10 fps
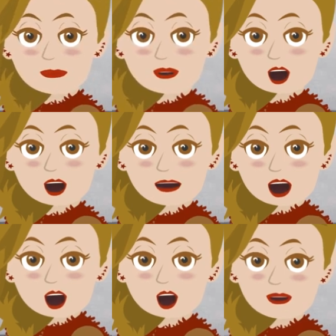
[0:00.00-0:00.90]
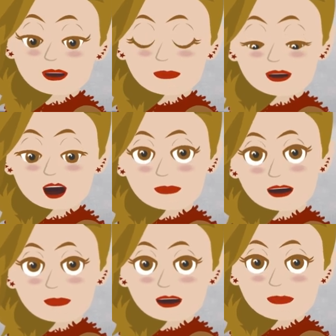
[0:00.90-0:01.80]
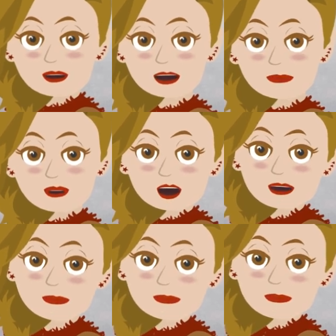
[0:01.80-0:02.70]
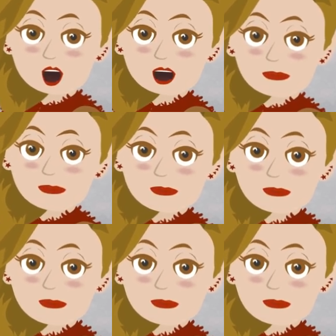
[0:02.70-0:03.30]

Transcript: A lot of reasons that you hold yourself apart from it is